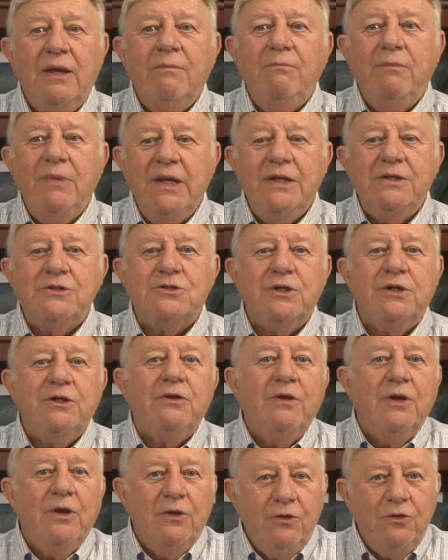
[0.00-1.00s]
means
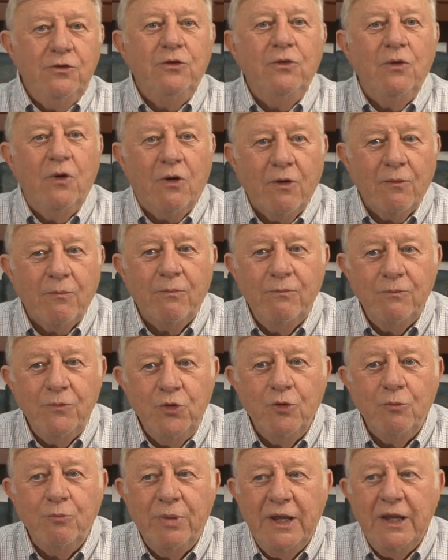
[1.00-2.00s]
that you are
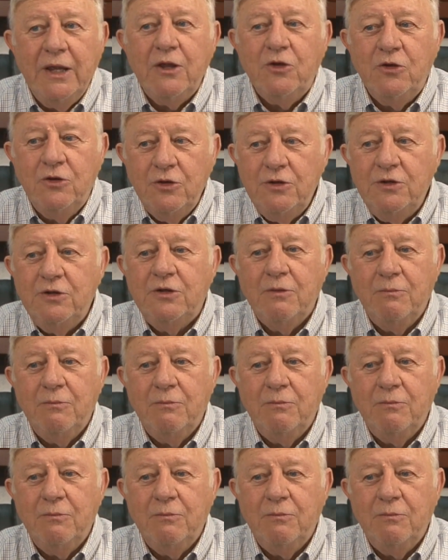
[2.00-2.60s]
you're being good